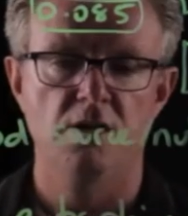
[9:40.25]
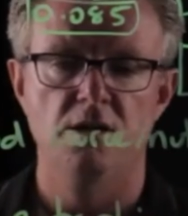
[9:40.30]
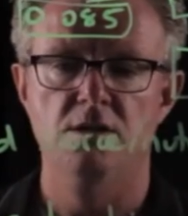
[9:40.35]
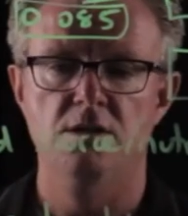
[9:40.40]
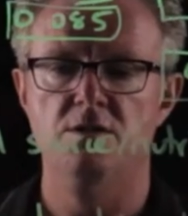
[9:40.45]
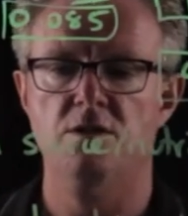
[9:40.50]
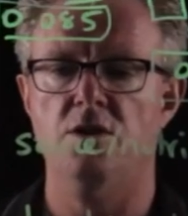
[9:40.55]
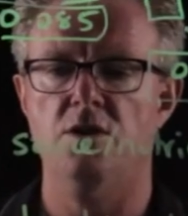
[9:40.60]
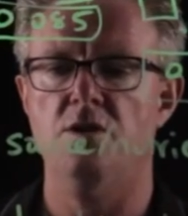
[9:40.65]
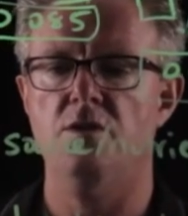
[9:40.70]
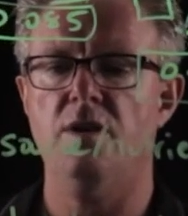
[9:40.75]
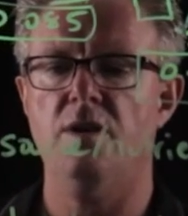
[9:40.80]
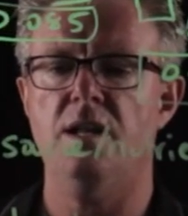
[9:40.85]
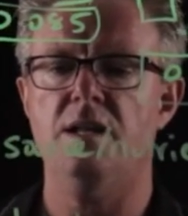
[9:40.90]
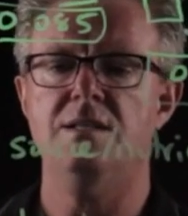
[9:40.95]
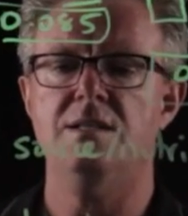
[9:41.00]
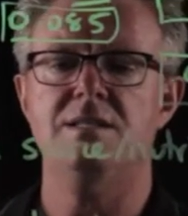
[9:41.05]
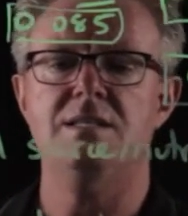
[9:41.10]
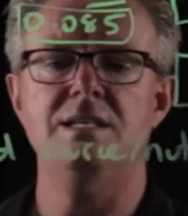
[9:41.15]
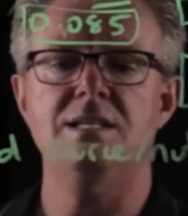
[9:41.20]
So that
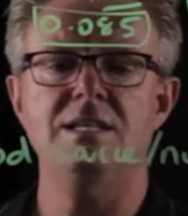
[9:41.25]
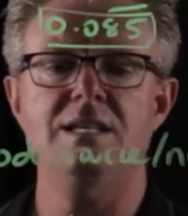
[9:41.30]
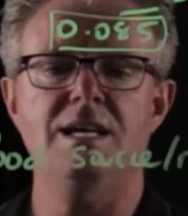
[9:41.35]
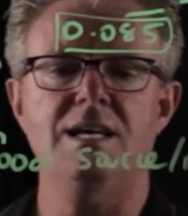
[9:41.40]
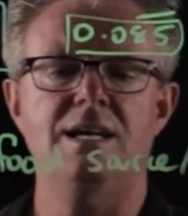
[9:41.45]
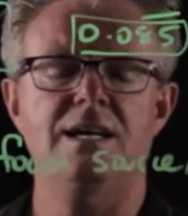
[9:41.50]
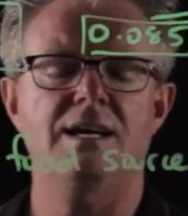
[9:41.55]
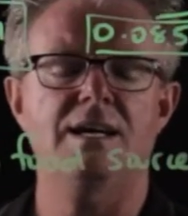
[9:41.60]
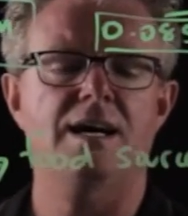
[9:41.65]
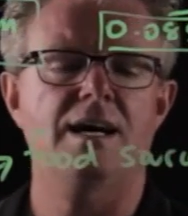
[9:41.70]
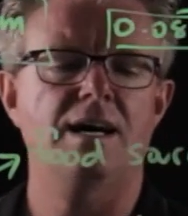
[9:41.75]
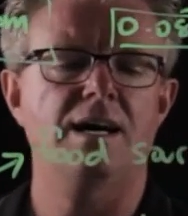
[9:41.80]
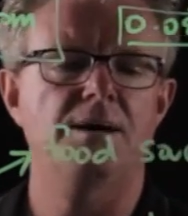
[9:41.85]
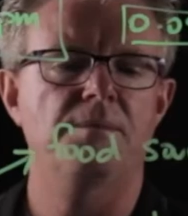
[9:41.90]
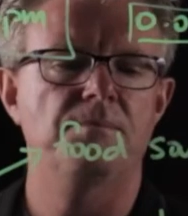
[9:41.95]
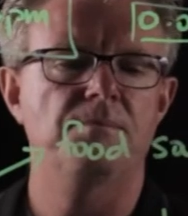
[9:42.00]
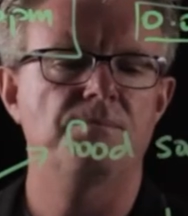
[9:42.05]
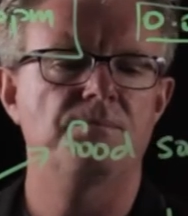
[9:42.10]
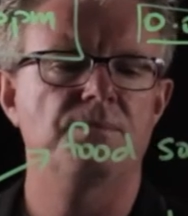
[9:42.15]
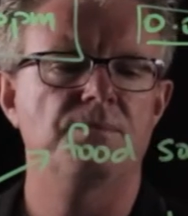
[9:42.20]
is the
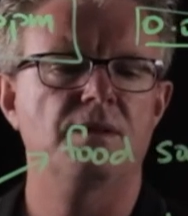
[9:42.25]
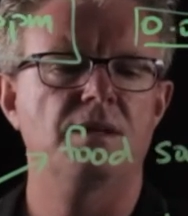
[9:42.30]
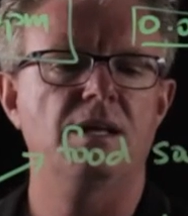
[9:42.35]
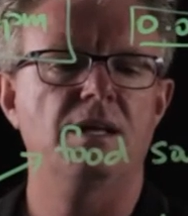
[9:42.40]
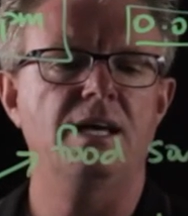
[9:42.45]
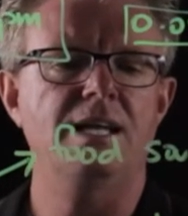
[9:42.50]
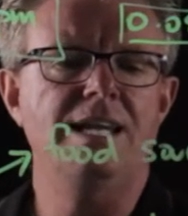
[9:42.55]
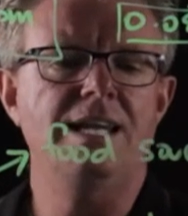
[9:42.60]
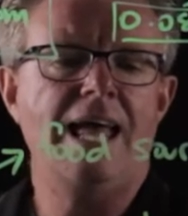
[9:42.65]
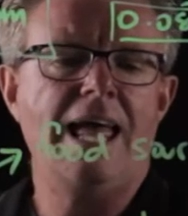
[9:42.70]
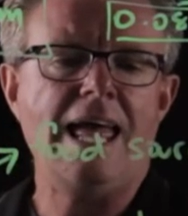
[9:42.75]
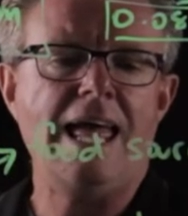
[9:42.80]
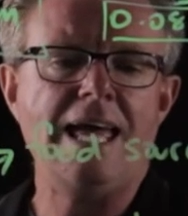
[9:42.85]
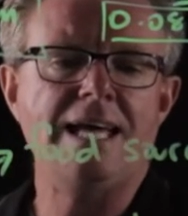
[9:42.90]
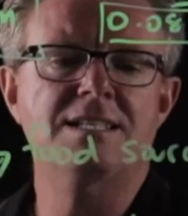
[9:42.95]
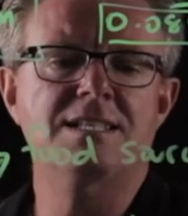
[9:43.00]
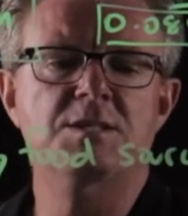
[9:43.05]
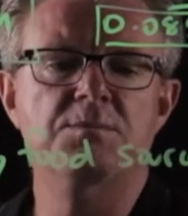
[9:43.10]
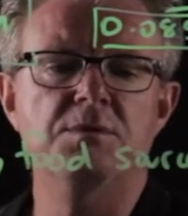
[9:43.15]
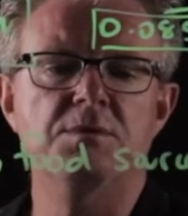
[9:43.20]

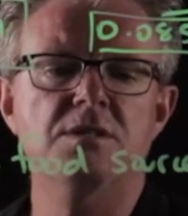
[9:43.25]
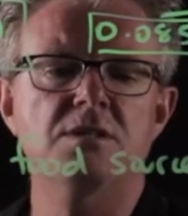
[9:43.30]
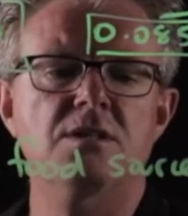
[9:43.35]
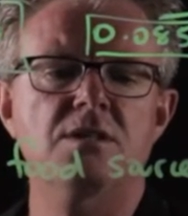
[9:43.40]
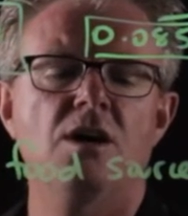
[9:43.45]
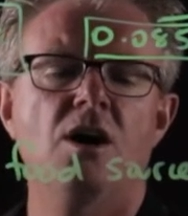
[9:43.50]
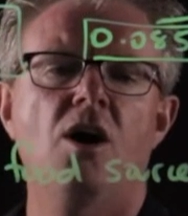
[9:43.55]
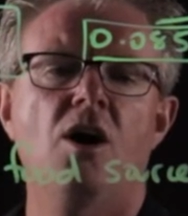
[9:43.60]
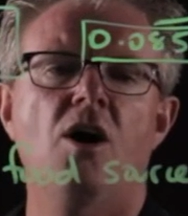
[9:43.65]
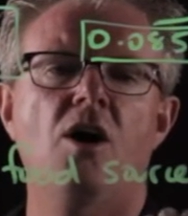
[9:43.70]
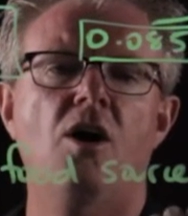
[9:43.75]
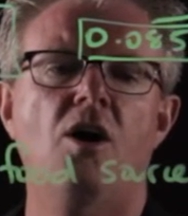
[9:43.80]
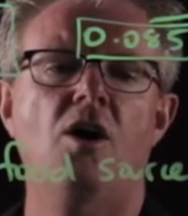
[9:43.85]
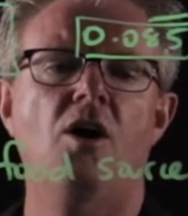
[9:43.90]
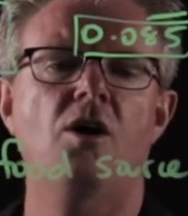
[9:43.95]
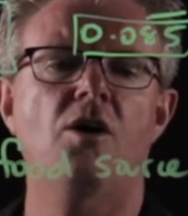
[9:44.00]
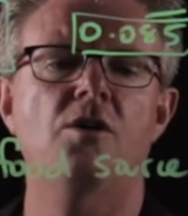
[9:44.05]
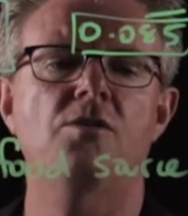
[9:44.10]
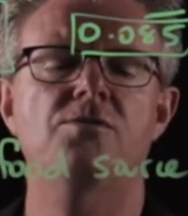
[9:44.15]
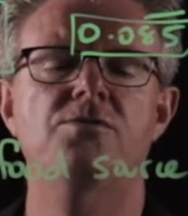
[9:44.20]
enhancement
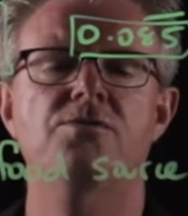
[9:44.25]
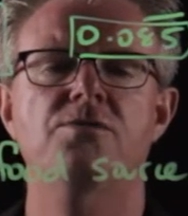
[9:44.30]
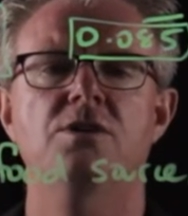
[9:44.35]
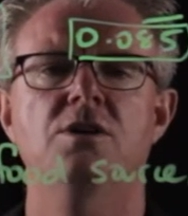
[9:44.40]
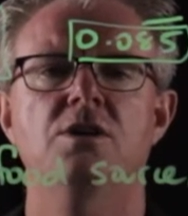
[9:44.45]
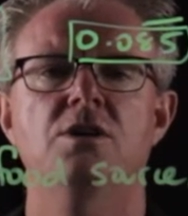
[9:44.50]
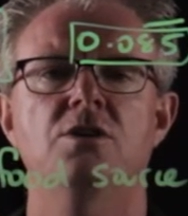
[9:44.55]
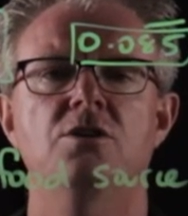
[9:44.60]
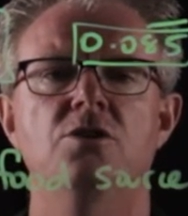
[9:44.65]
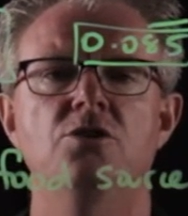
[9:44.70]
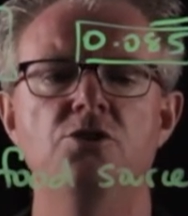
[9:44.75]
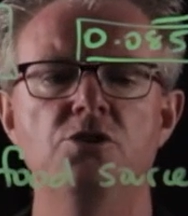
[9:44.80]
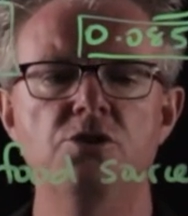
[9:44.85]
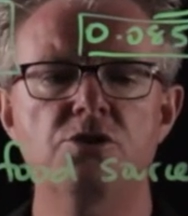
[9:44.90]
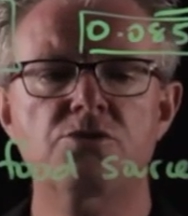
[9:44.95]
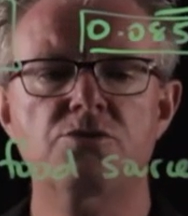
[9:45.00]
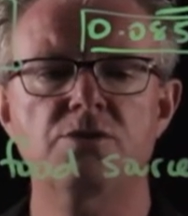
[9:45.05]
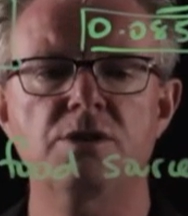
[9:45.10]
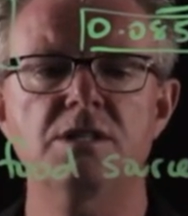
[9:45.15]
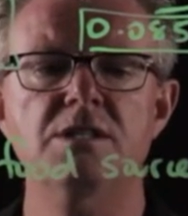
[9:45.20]
of
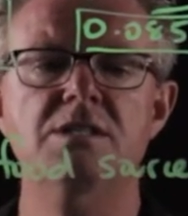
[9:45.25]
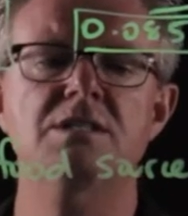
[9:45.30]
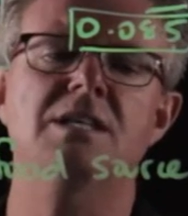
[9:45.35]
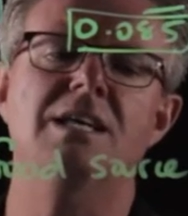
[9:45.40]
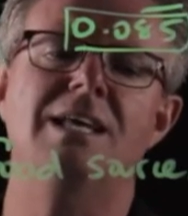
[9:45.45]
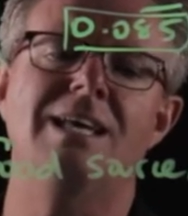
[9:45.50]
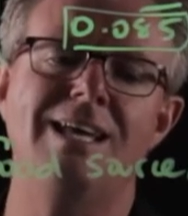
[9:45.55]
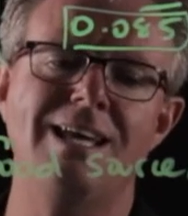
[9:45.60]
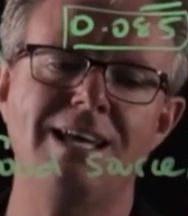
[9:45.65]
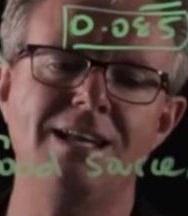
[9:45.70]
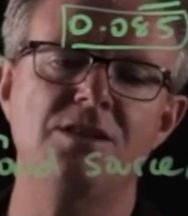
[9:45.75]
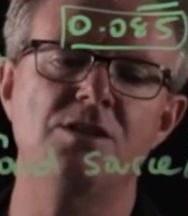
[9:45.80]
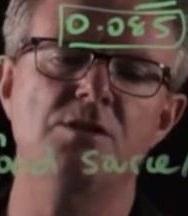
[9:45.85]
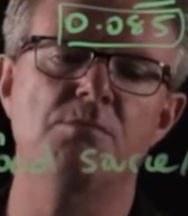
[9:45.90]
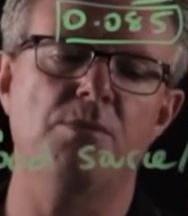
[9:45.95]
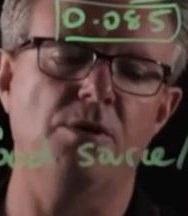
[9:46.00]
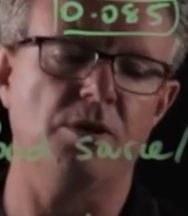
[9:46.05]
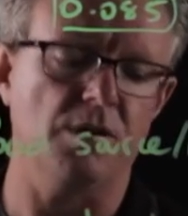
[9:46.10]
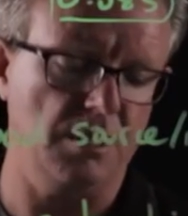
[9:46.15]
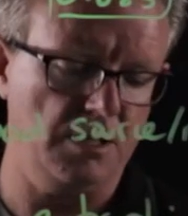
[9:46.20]
nutrients in the
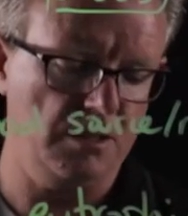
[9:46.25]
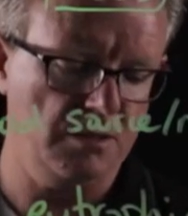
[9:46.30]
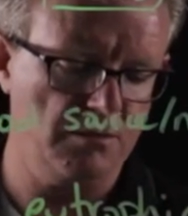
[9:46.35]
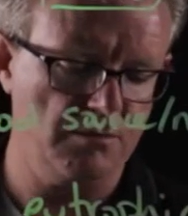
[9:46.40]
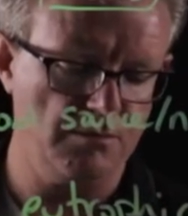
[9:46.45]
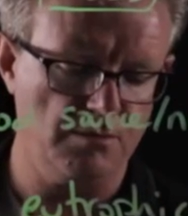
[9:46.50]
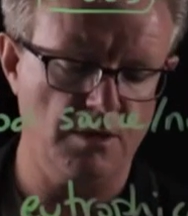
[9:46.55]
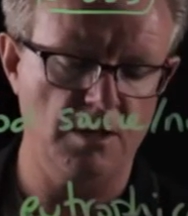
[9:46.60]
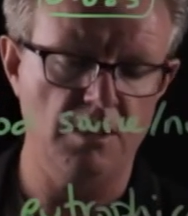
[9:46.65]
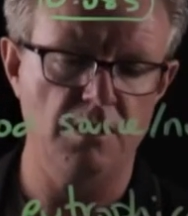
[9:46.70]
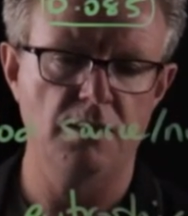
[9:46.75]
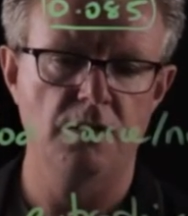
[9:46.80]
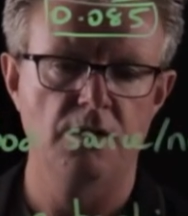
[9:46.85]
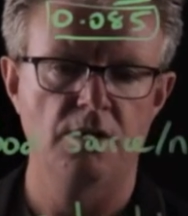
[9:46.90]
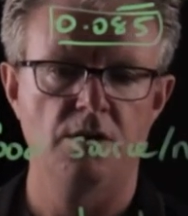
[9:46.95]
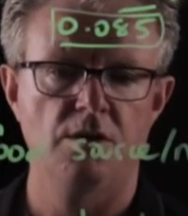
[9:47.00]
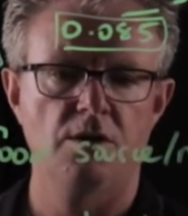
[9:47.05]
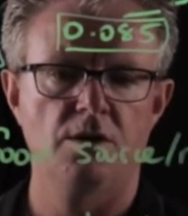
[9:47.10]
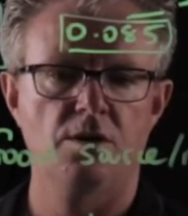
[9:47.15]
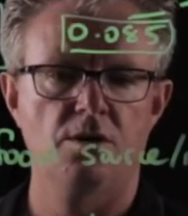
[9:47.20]
body, right?
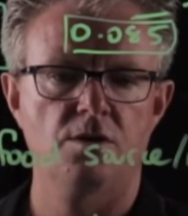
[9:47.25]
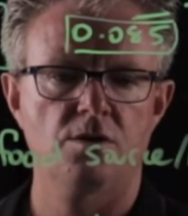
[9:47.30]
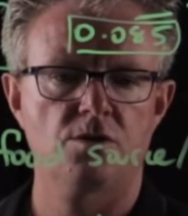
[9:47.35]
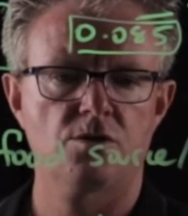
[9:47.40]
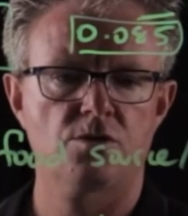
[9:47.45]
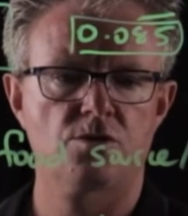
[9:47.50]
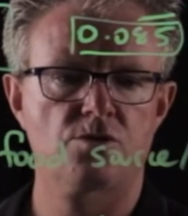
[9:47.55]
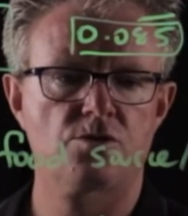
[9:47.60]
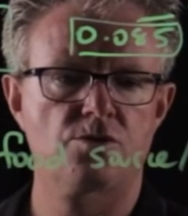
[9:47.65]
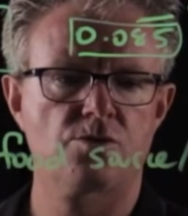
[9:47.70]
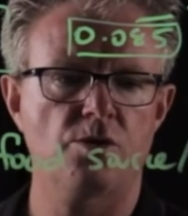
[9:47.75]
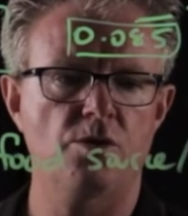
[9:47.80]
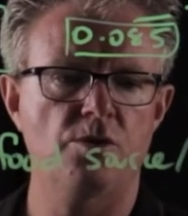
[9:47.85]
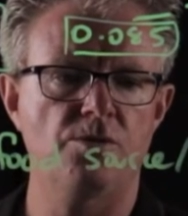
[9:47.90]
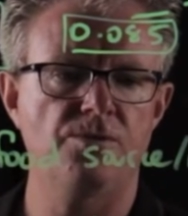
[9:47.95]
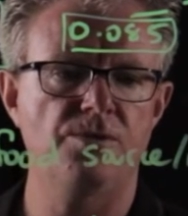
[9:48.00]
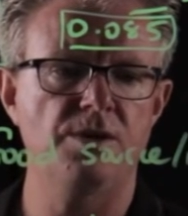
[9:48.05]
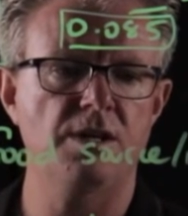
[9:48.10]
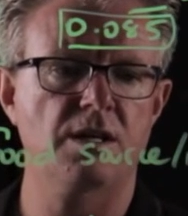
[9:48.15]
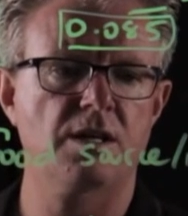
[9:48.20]

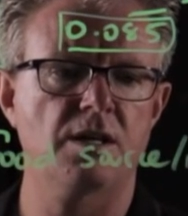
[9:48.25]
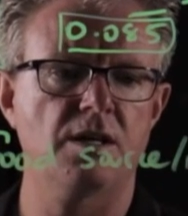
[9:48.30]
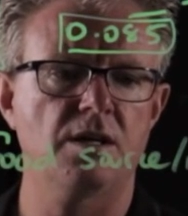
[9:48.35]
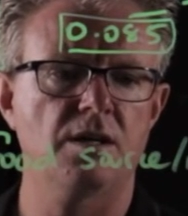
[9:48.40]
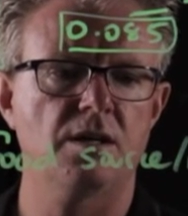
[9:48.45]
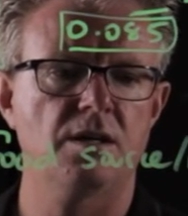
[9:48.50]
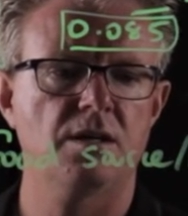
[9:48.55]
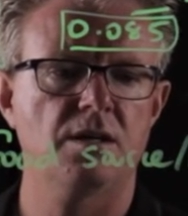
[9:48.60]
Trophic,